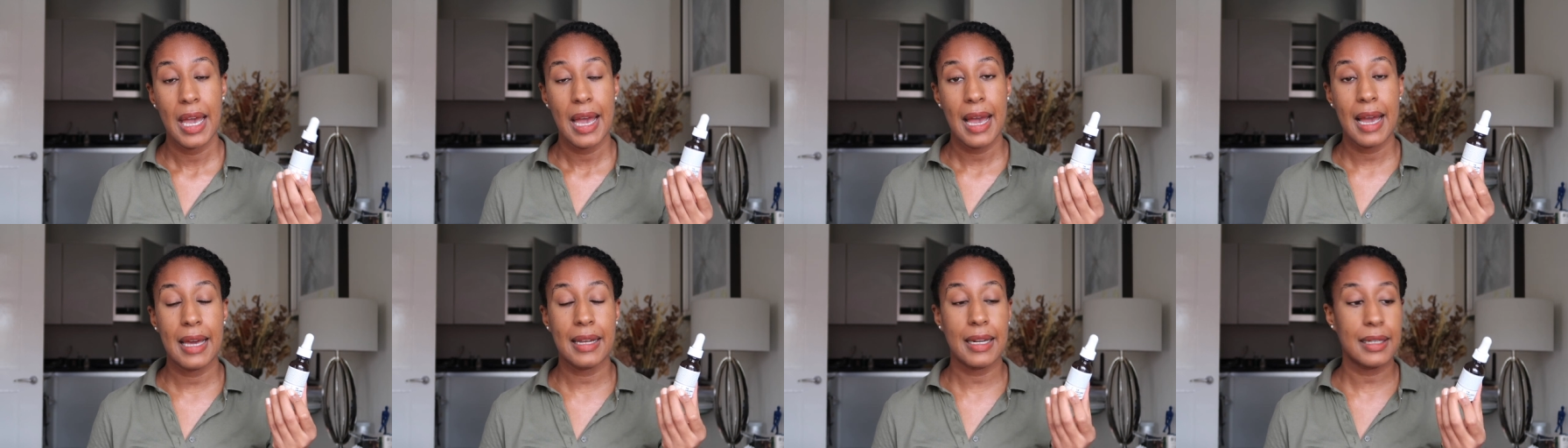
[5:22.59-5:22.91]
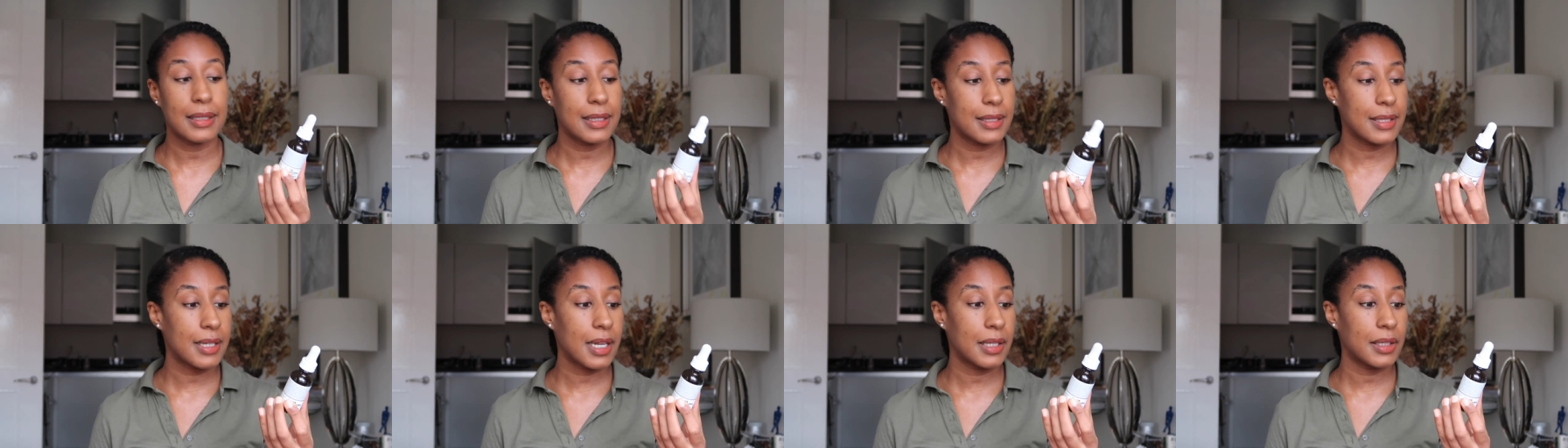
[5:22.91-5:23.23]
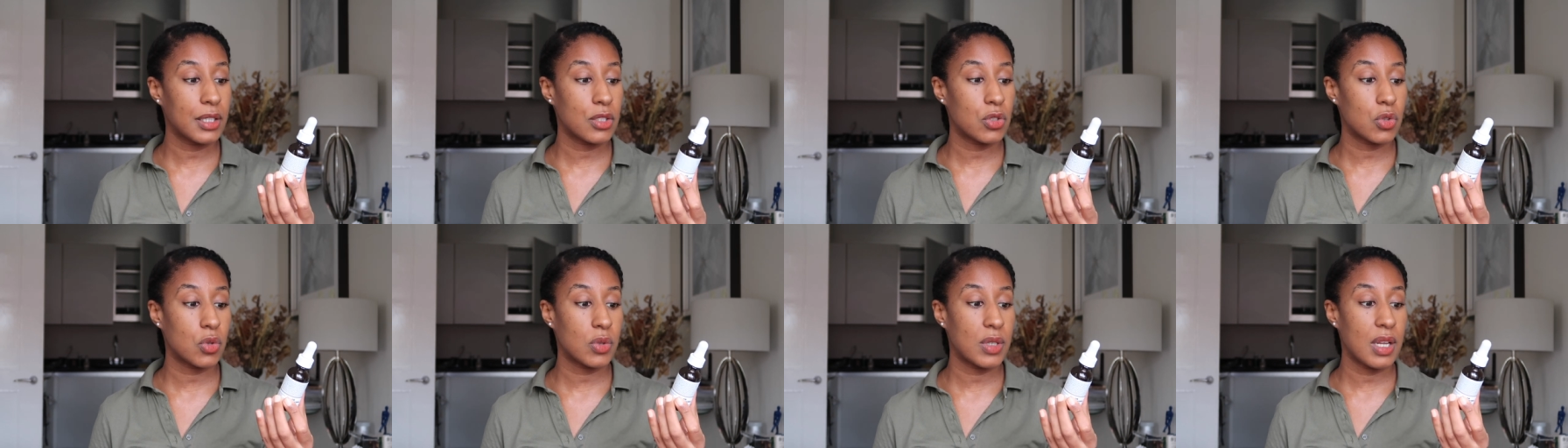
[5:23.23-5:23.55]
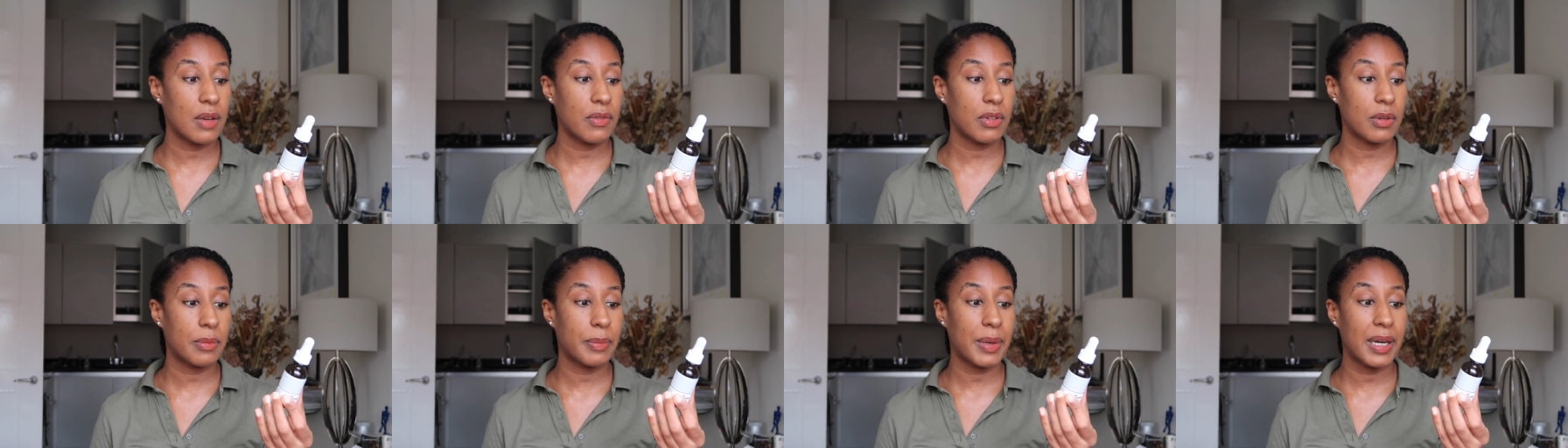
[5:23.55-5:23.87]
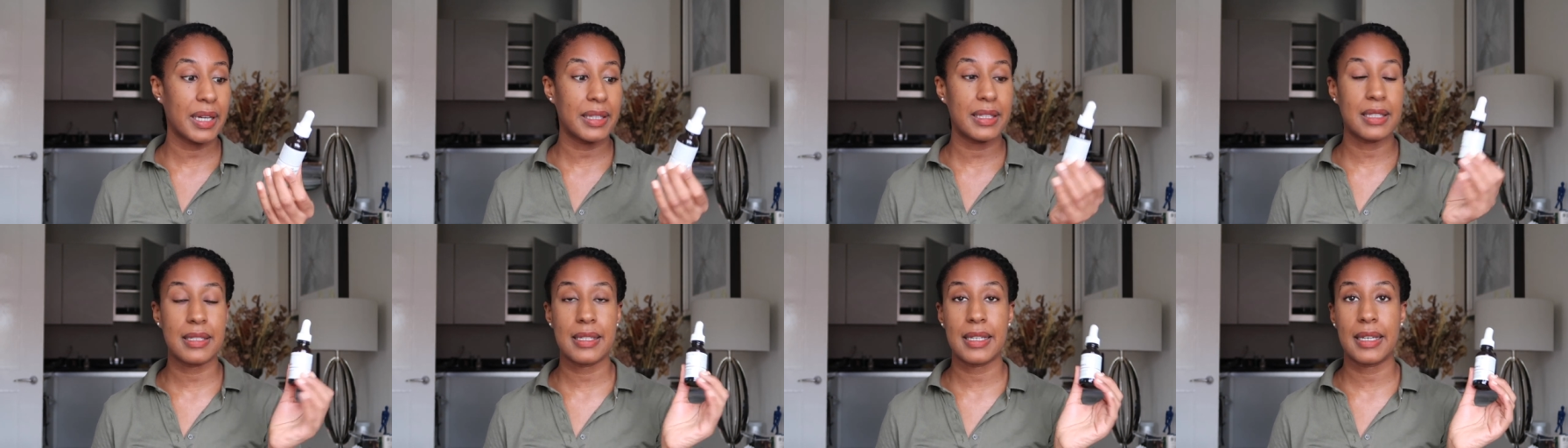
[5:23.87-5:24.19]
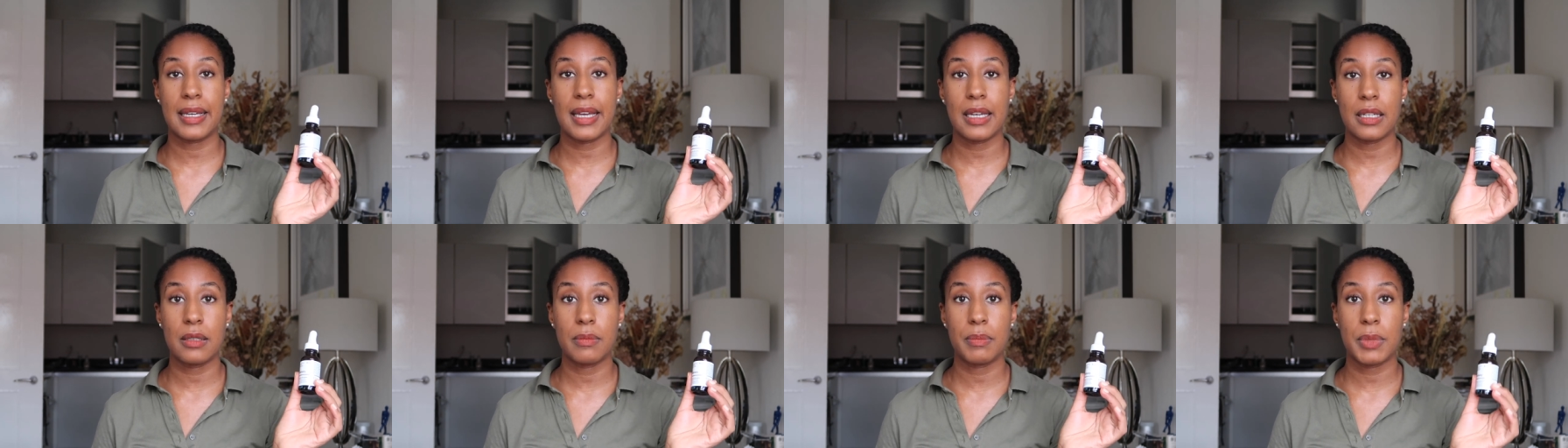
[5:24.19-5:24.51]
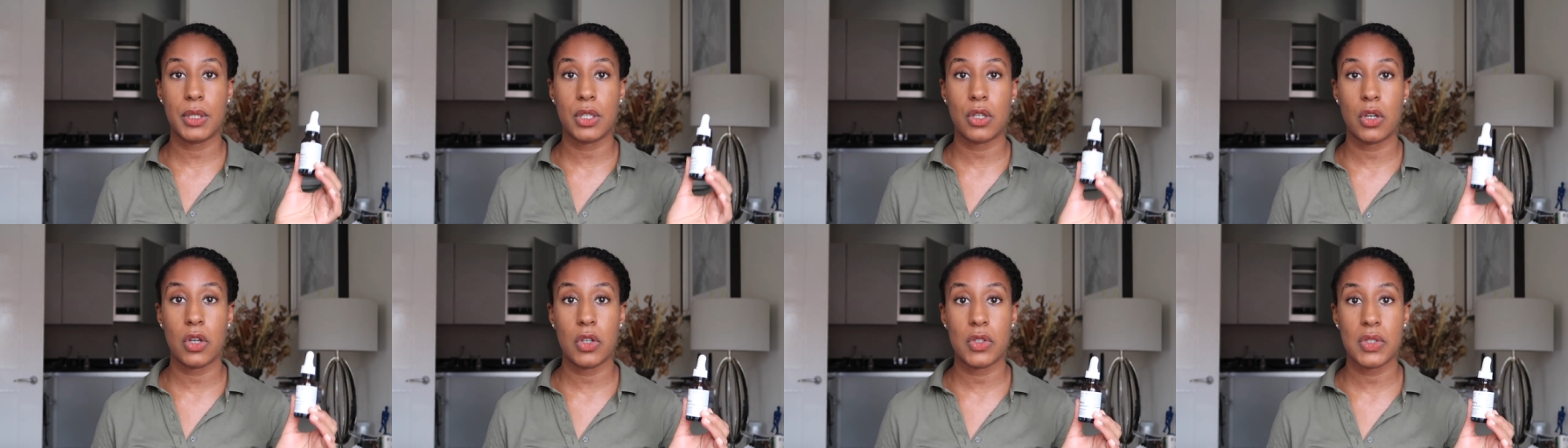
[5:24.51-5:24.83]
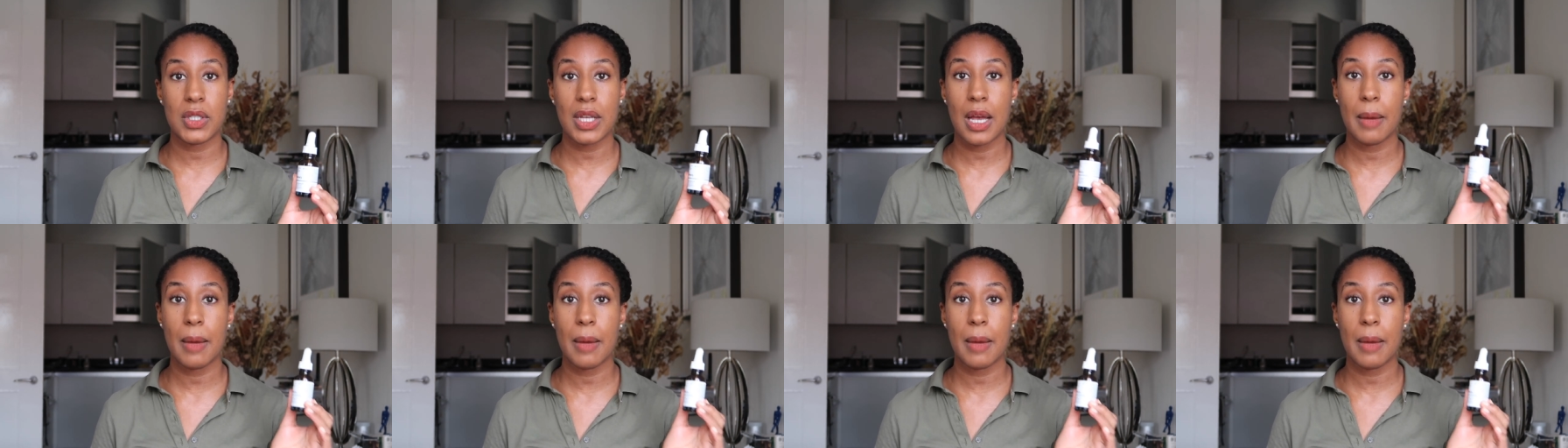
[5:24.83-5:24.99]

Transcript: And I decided to never buy this again because